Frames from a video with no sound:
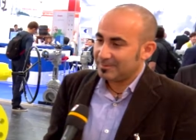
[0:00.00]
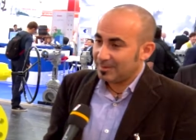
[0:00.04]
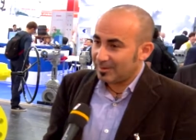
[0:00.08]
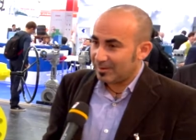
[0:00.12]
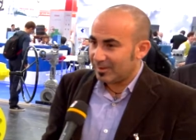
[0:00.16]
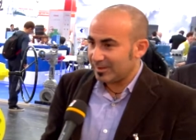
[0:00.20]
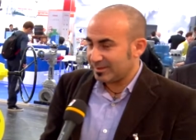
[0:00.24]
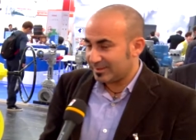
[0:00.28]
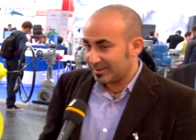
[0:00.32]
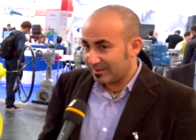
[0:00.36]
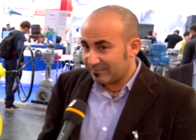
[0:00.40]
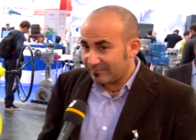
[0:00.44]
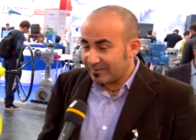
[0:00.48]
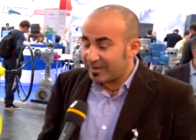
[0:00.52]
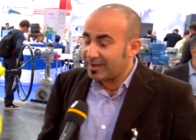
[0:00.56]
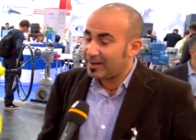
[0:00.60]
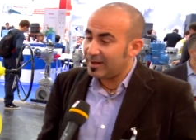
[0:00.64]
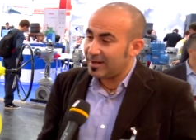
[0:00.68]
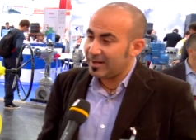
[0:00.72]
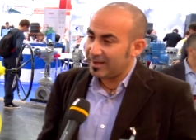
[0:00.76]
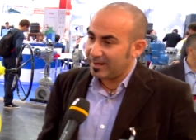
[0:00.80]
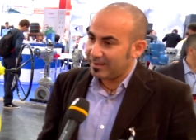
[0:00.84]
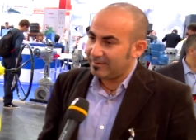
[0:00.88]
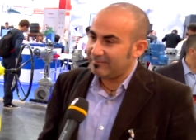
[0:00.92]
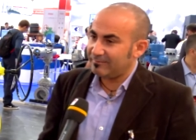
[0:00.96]
It's a
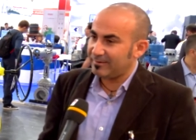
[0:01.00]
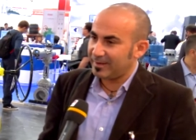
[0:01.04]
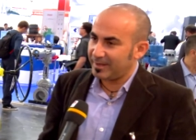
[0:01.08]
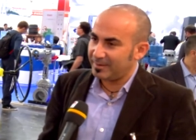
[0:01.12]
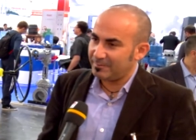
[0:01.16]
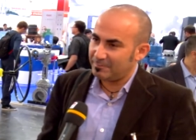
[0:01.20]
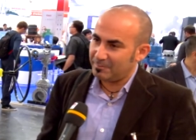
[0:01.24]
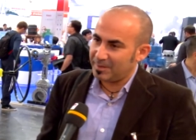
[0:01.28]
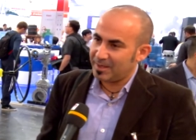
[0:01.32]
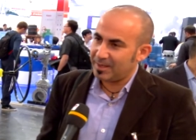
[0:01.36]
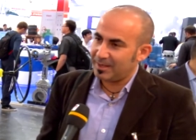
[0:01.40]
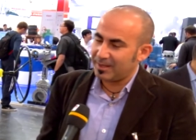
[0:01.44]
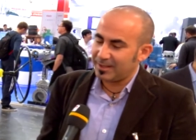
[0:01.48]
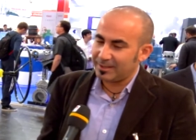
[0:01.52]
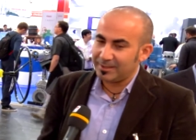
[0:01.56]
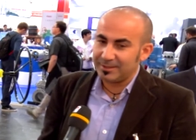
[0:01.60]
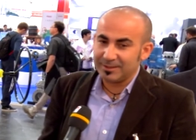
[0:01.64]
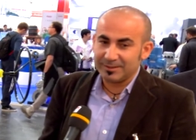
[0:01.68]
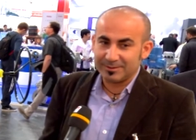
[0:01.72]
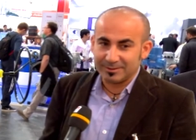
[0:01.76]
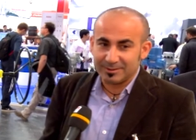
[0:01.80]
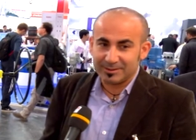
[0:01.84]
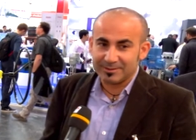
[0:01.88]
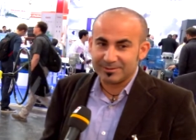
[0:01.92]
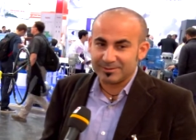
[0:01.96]
very, very big and
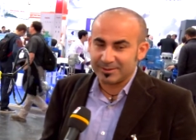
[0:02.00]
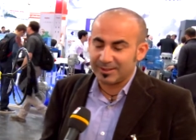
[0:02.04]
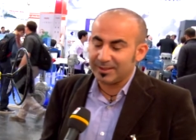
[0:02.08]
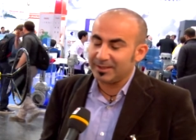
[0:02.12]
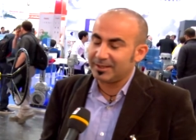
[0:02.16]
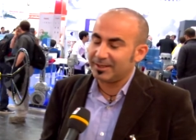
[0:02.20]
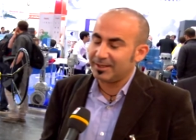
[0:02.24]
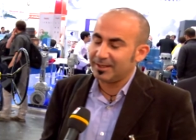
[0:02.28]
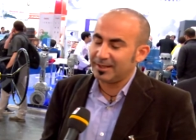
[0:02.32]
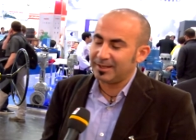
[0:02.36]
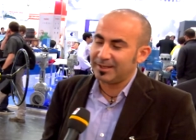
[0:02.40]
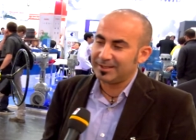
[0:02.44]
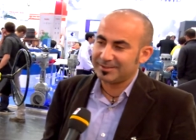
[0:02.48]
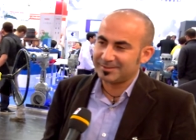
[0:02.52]
interesting uh,